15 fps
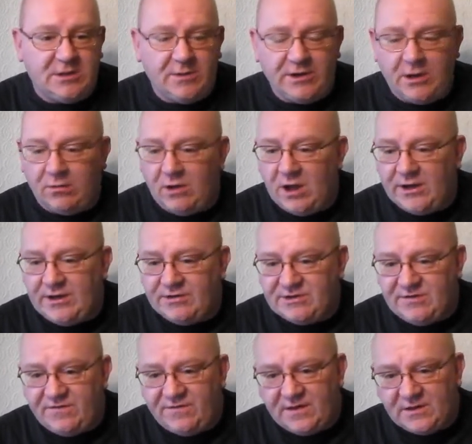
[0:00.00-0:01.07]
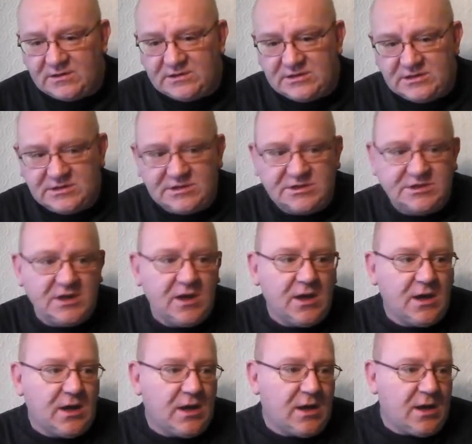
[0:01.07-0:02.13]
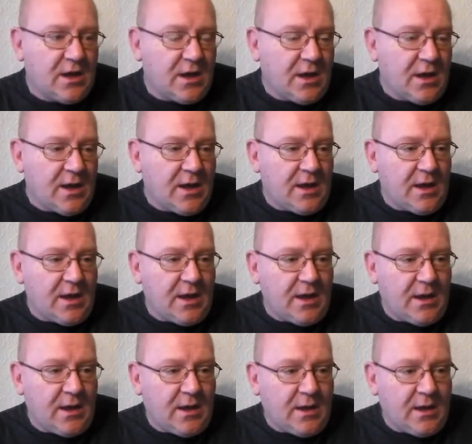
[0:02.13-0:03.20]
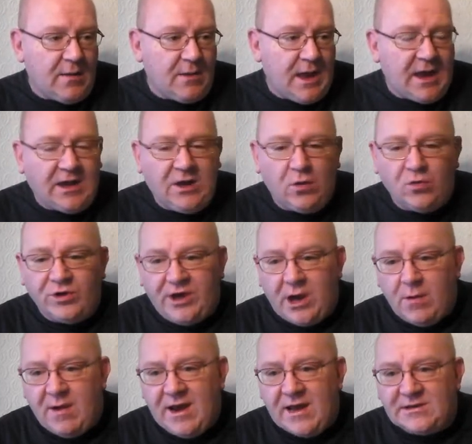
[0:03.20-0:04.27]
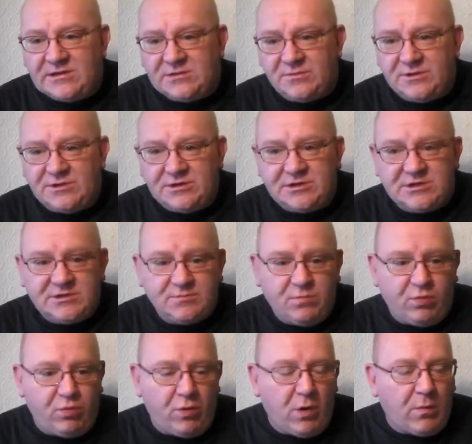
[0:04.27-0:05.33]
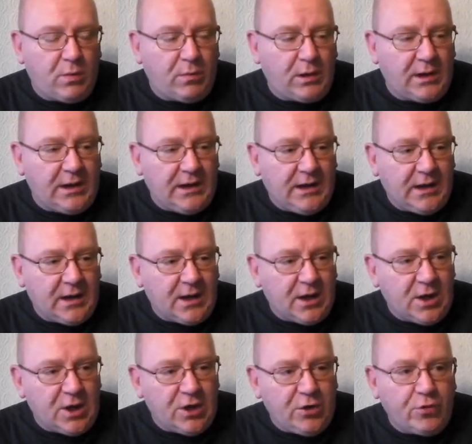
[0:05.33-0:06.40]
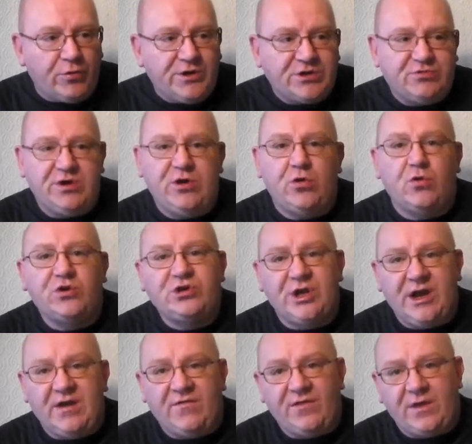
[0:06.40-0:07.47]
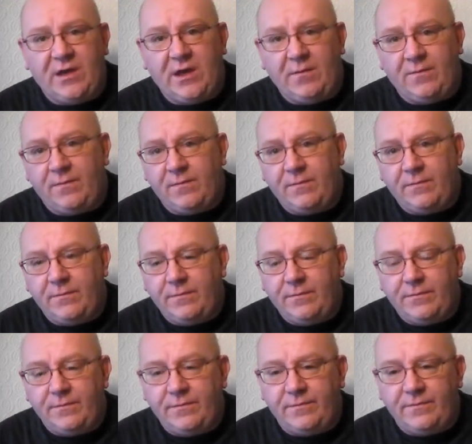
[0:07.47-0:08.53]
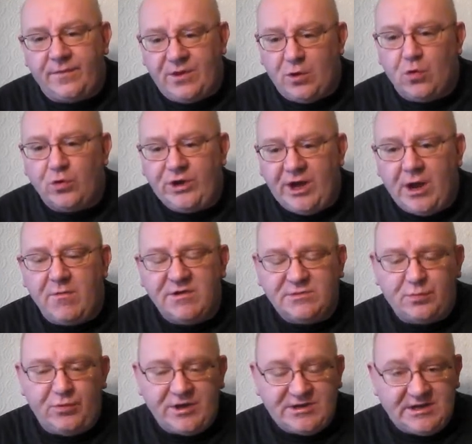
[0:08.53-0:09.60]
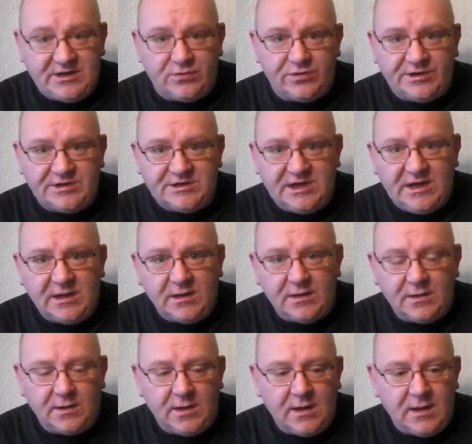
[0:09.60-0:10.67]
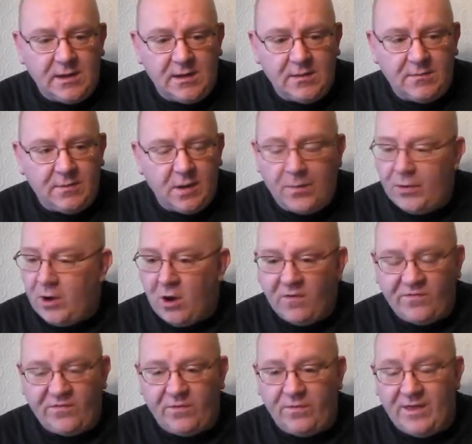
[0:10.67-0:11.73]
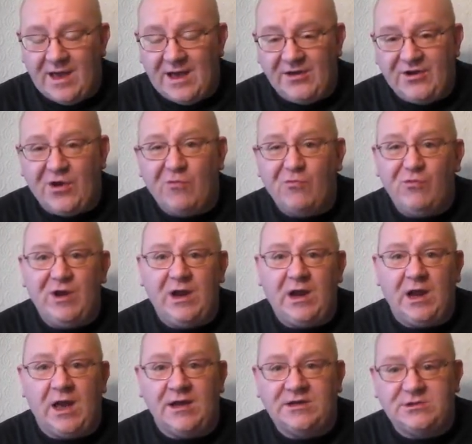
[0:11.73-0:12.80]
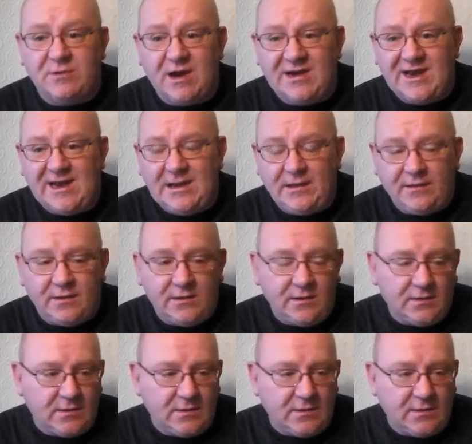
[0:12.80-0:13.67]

I don't like using filters, any audio enhancements, probably noise reduction if the audio is pretty noisy. Apart from that, don't really like to add anything.